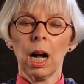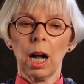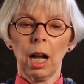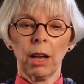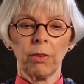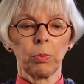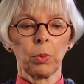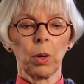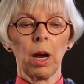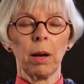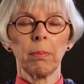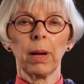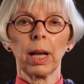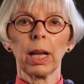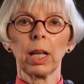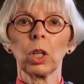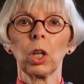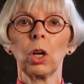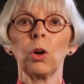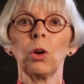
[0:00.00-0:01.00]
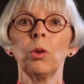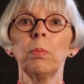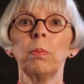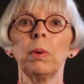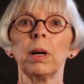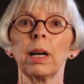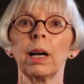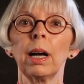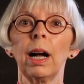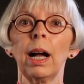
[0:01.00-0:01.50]
I've brought my globe.
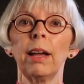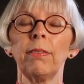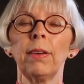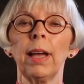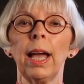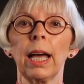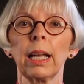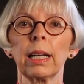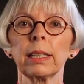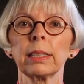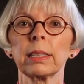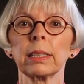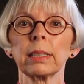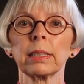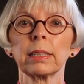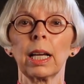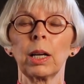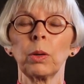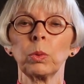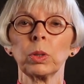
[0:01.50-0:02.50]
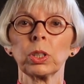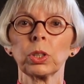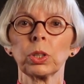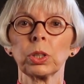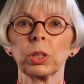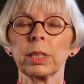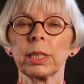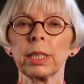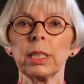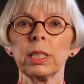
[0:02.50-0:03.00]
I've had it since I was
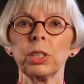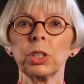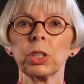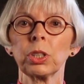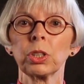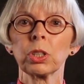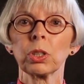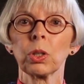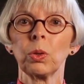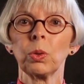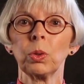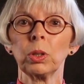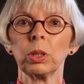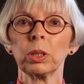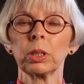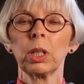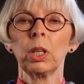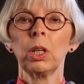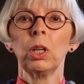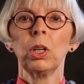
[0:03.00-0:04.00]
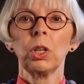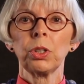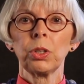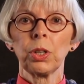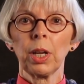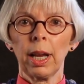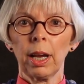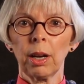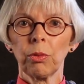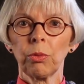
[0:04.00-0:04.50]
13 years old,
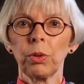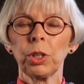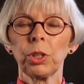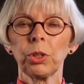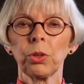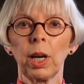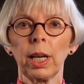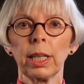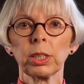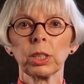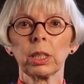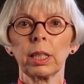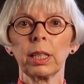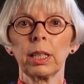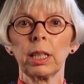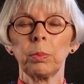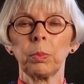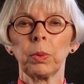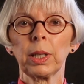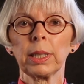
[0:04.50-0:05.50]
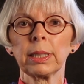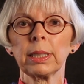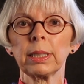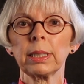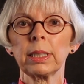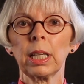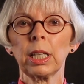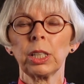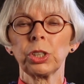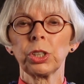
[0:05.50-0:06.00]
to every Trash Lady
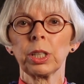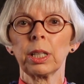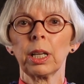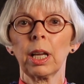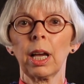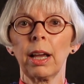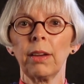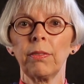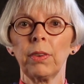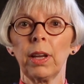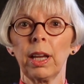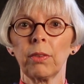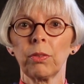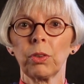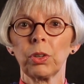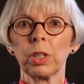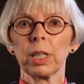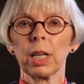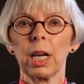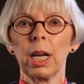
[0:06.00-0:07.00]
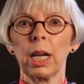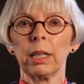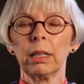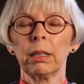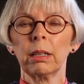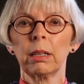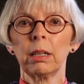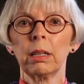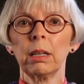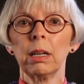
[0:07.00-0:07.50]
presentation I've ever done.
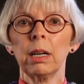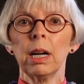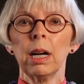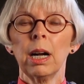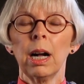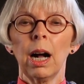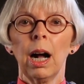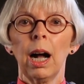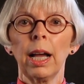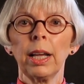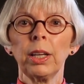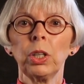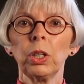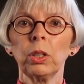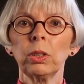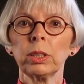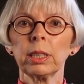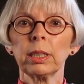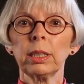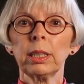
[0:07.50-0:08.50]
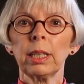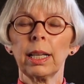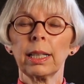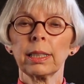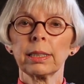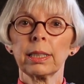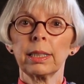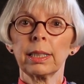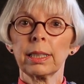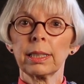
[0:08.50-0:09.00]
I use it
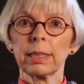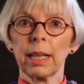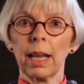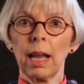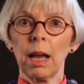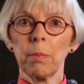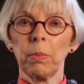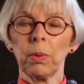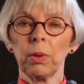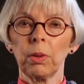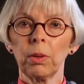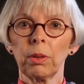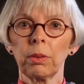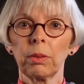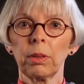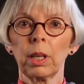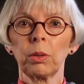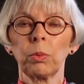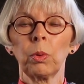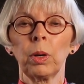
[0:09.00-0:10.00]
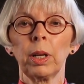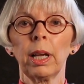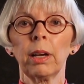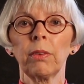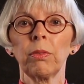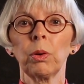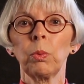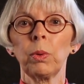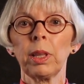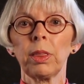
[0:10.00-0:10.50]
as an example that
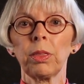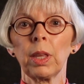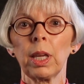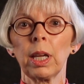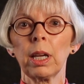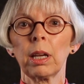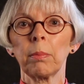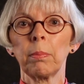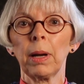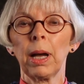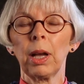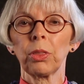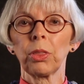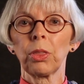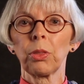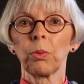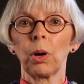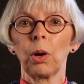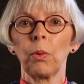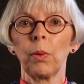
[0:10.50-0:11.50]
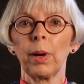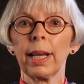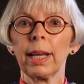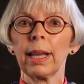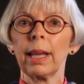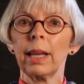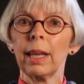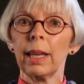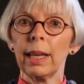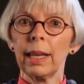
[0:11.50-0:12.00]
whenever we think about throwing
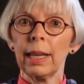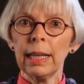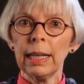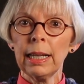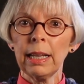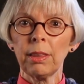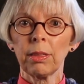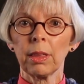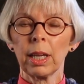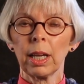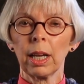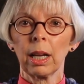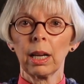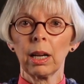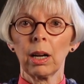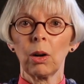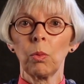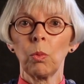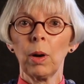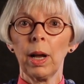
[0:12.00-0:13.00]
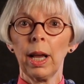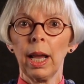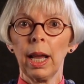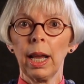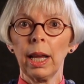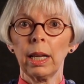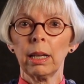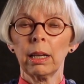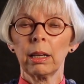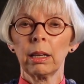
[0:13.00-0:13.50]
anything
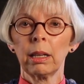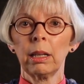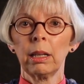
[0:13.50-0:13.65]
away,